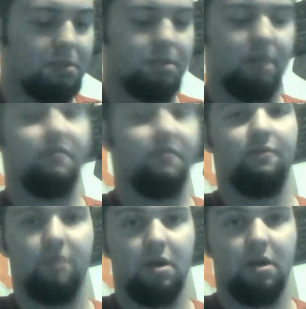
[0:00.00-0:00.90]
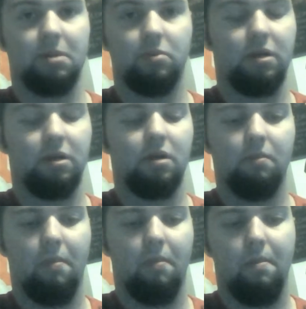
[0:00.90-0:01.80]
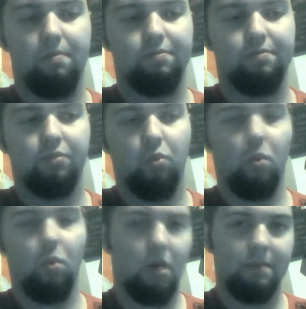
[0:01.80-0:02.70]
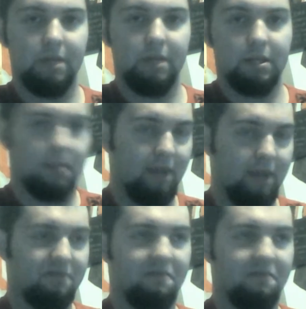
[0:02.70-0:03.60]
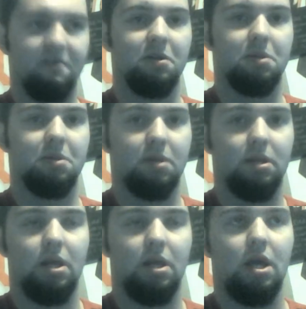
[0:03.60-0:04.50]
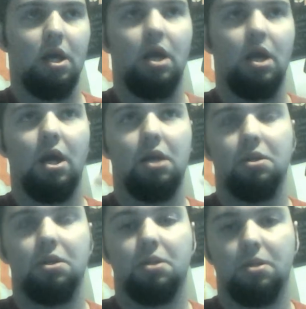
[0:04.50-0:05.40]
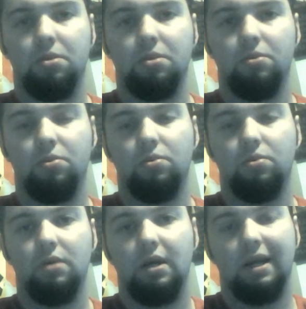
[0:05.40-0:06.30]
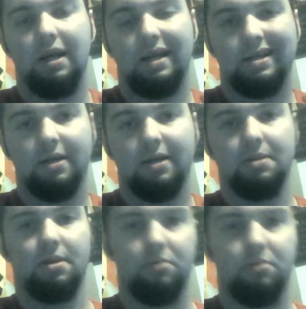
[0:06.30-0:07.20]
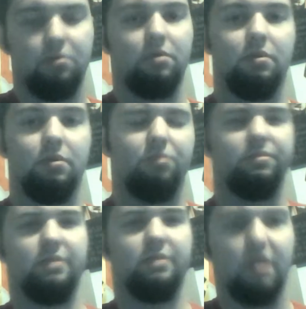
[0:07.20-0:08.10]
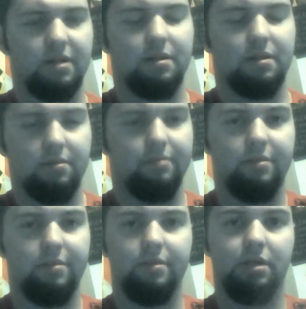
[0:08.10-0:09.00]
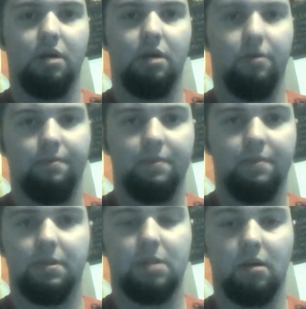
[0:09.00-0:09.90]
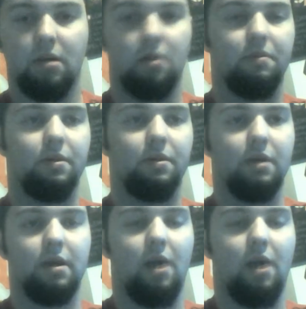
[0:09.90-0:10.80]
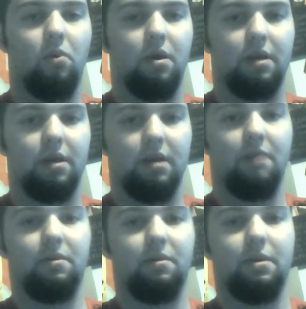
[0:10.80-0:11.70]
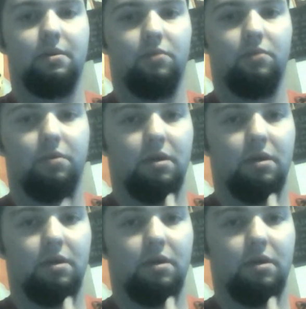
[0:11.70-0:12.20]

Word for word: just saving for next week. One, because I haven't finished it, and two, because I'd really like to, you know, settle everything. I want to get everything